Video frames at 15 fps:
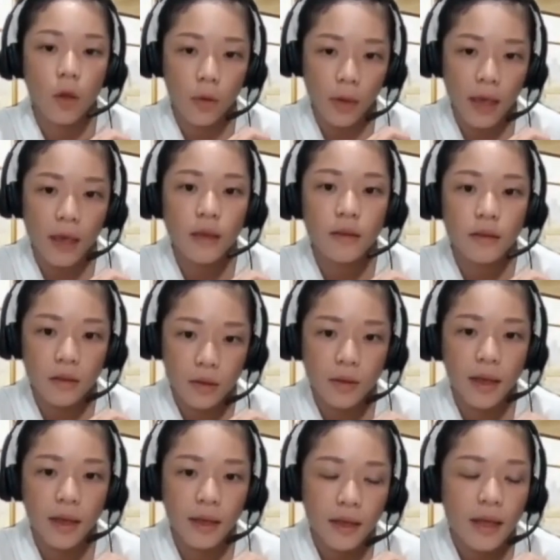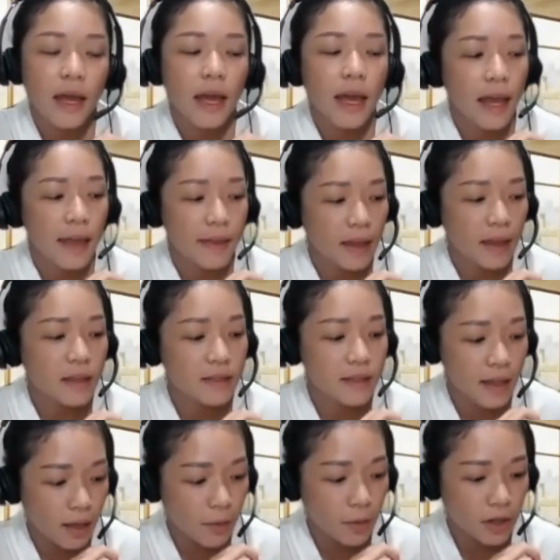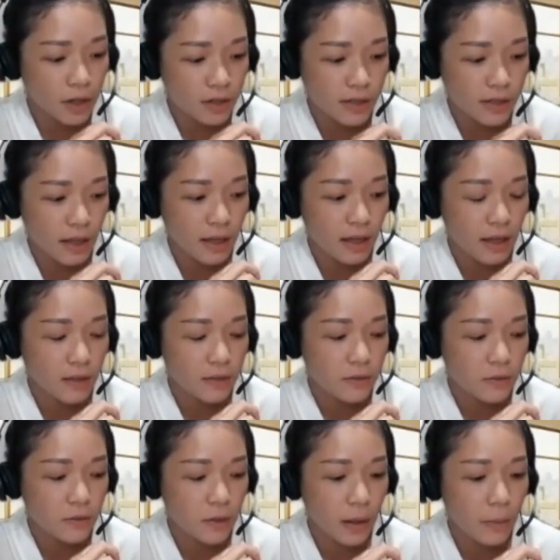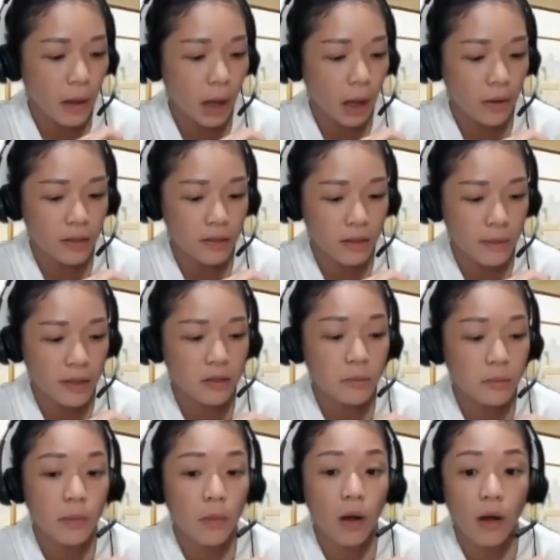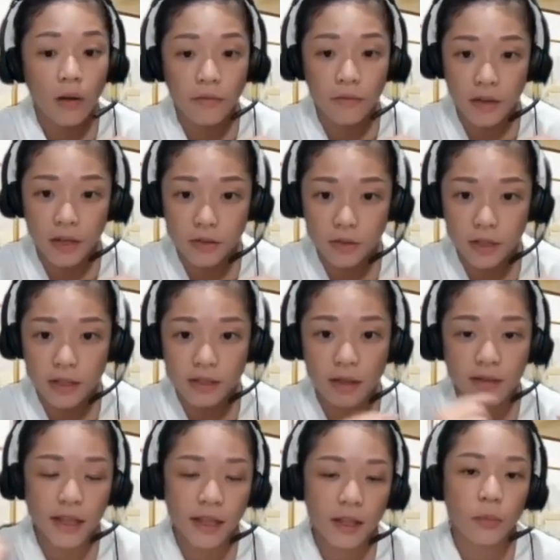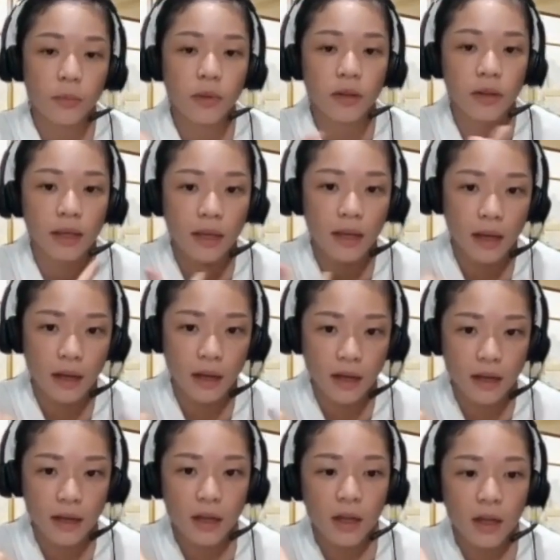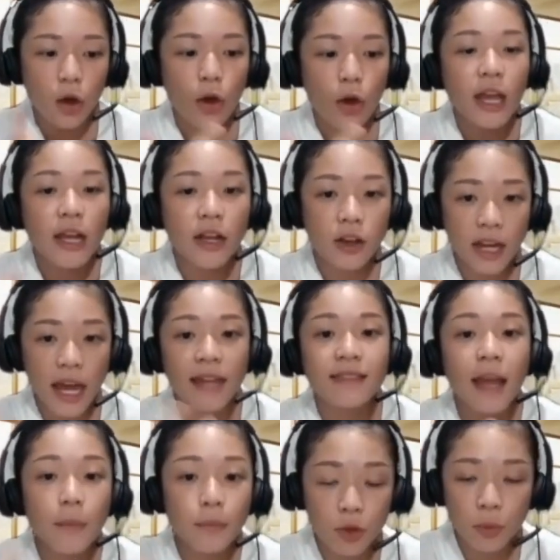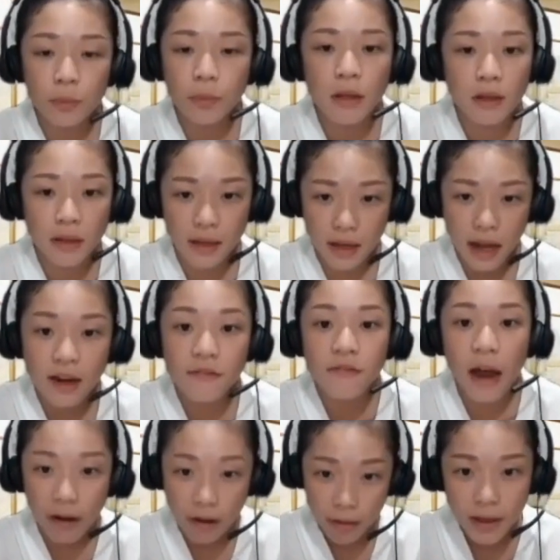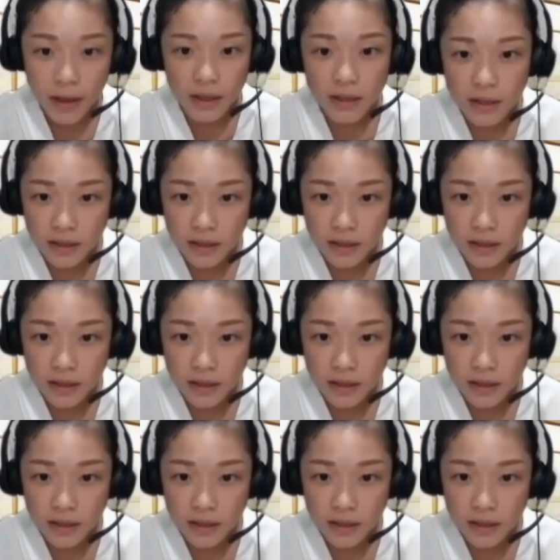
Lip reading: Okay, okay. And then the second one you're saying is to empower your teammates to be more confident. So that sounds like you're building or you're gonna attempt to build an environment.